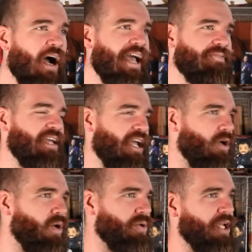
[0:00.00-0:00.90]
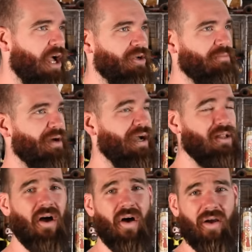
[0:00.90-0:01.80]
I ever get called a yogurt
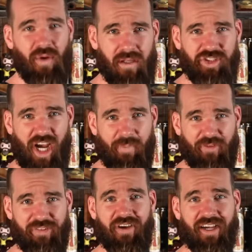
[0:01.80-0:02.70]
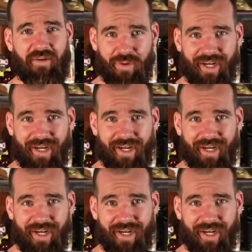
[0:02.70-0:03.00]
male, I will jump off a fucking